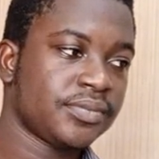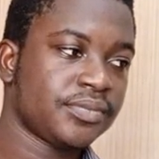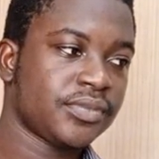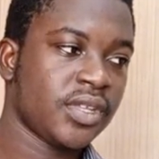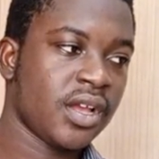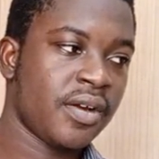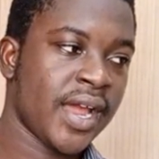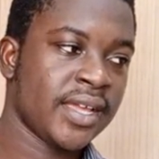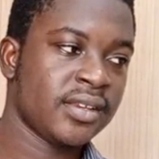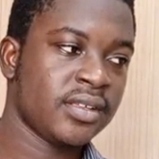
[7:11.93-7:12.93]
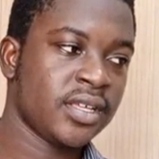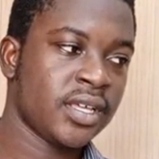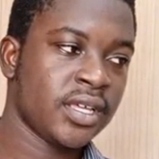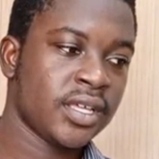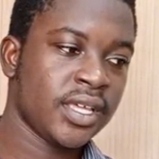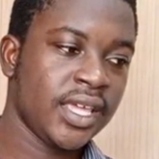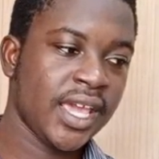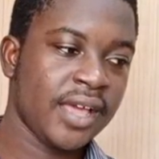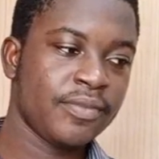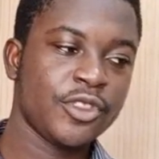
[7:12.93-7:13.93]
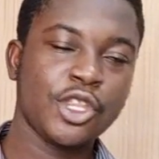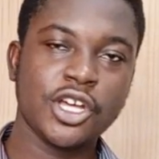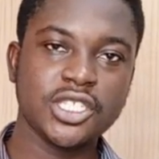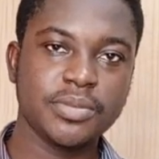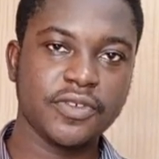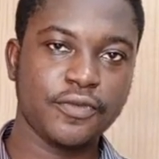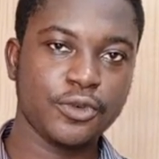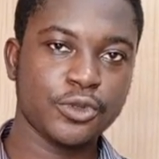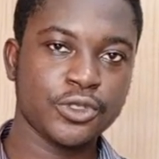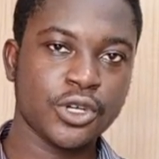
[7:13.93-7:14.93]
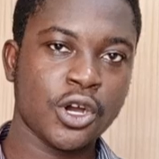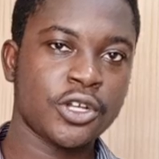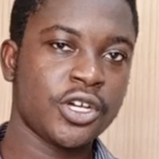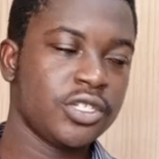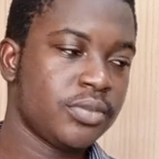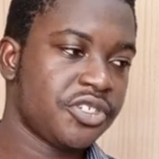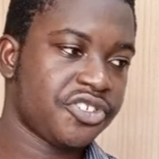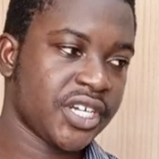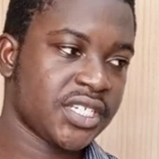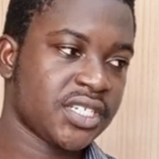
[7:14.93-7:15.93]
All right. Here, don't be fooled or don't be tricked.